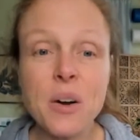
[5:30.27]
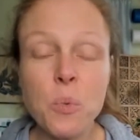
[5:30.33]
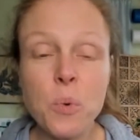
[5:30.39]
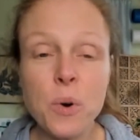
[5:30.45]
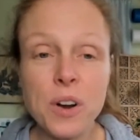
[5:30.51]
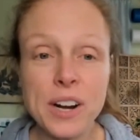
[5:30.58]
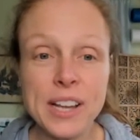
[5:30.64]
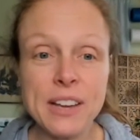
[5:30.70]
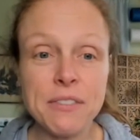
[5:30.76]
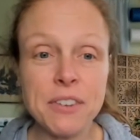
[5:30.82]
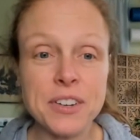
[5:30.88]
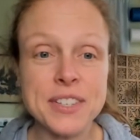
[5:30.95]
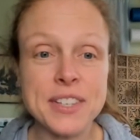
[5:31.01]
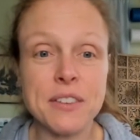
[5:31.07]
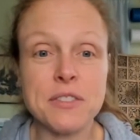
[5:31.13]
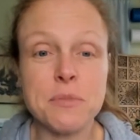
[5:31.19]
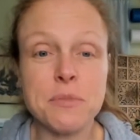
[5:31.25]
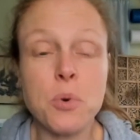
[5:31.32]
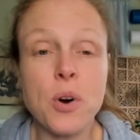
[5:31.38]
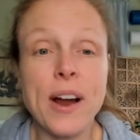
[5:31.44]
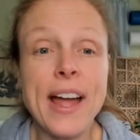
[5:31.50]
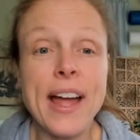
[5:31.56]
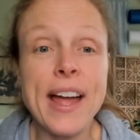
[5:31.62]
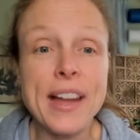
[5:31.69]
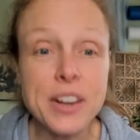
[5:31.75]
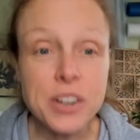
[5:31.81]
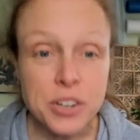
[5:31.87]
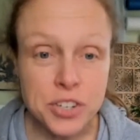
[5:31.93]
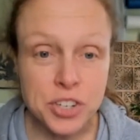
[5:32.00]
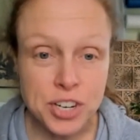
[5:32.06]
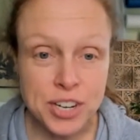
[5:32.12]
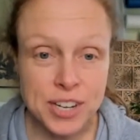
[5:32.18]
we're going to give ourselves more
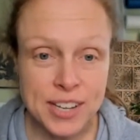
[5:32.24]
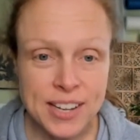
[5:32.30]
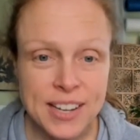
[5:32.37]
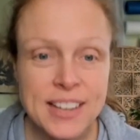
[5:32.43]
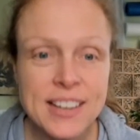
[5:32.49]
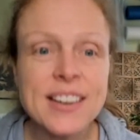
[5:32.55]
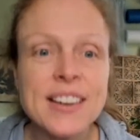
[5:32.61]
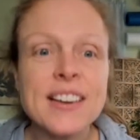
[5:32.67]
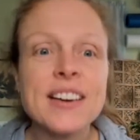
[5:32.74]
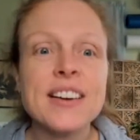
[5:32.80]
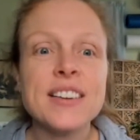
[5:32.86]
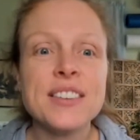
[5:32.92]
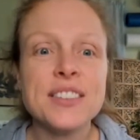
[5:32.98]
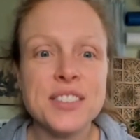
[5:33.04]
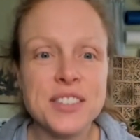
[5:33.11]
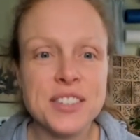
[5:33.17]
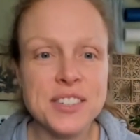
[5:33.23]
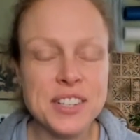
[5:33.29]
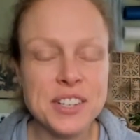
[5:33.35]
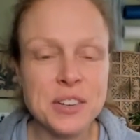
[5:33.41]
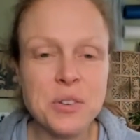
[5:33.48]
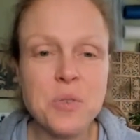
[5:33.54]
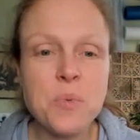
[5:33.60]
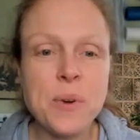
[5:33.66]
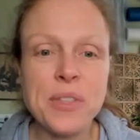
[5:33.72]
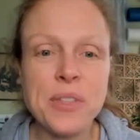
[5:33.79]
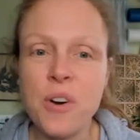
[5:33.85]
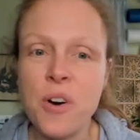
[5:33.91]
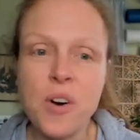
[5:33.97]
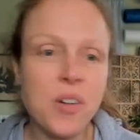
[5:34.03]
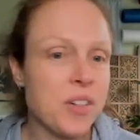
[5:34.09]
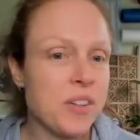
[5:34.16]
energy to deal with
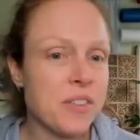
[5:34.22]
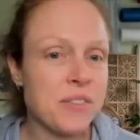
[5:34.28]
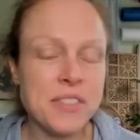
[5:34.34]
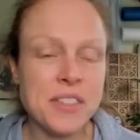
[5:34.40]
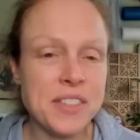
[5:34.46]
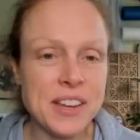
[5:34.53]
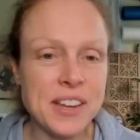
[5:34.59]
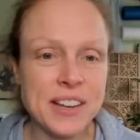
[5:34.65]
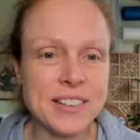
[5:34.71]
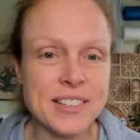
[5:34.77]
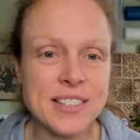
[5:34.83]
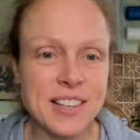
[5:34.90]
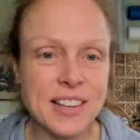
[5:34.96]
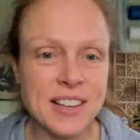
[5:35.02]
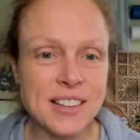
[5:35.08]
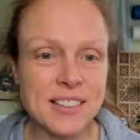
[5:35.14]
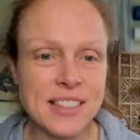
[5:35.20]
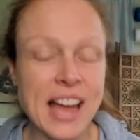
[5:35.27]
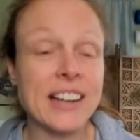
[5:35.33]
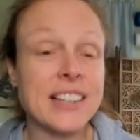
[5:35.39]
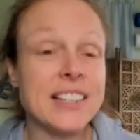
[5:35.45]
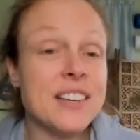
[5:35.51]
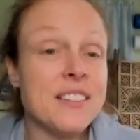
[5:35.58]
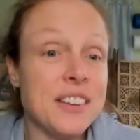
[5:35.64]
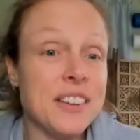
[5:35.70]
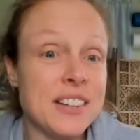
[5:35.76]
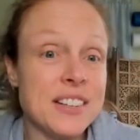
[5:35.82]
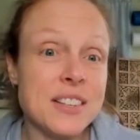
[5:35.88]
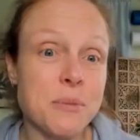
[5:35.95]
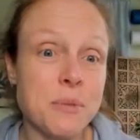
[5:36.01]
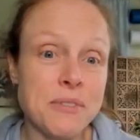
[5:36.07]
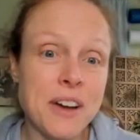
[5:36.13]
all of the things, the activities
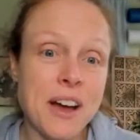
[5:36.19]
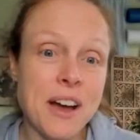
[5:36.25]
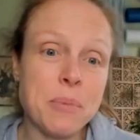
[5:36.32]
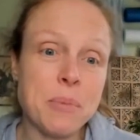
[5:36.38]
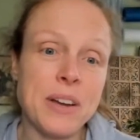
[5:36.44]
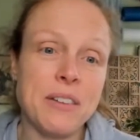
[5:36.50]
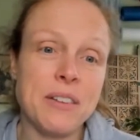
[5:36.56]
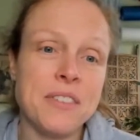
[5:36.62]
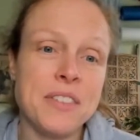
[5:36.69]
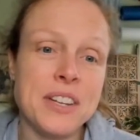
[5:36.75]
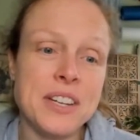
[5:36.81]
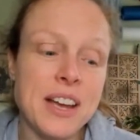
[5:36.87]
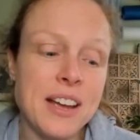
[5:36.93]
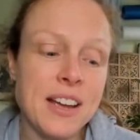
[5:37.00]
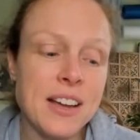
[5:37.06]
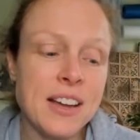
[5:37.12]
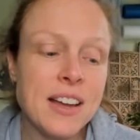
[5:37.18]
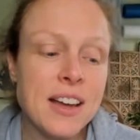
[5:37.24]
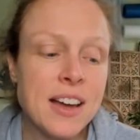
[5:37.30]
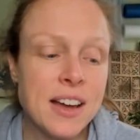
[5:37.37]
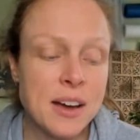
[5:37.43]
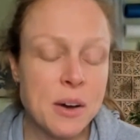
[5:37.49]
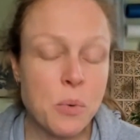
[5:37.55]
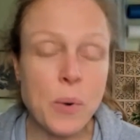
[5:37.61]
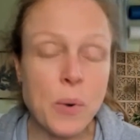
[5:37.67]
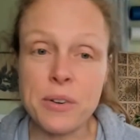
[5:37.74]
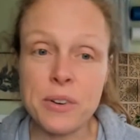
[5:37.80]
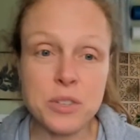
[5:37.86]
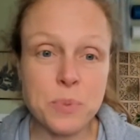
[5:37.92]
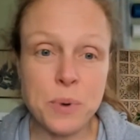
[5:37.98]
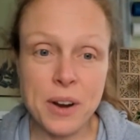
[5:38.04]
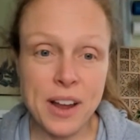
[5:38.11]
that we've got planned for the day, whether
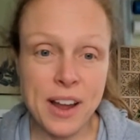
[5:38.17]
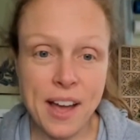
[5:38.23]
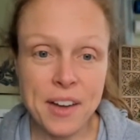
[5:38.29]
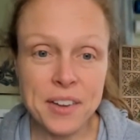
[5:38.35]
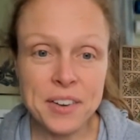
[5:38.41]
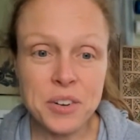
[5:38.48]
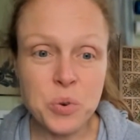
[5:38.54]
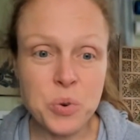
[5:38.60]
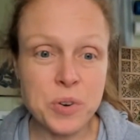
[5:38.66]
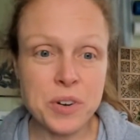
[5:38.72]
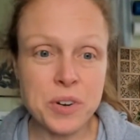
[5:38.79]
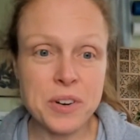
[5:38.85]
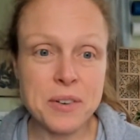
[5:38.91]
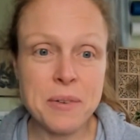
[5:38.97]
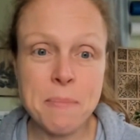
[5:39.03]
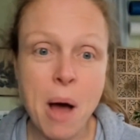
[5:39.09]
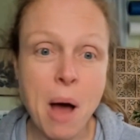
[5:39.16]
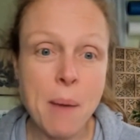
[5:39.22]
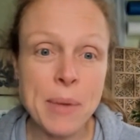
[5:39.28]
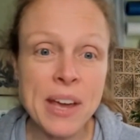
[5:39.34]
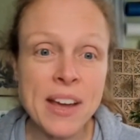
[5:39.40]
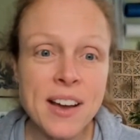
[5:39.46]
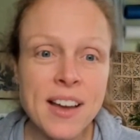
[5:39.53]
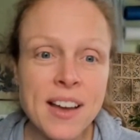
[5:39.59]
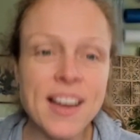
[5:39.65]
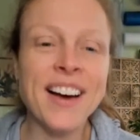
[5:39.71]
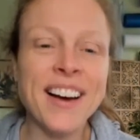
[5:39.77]
it's working out or momming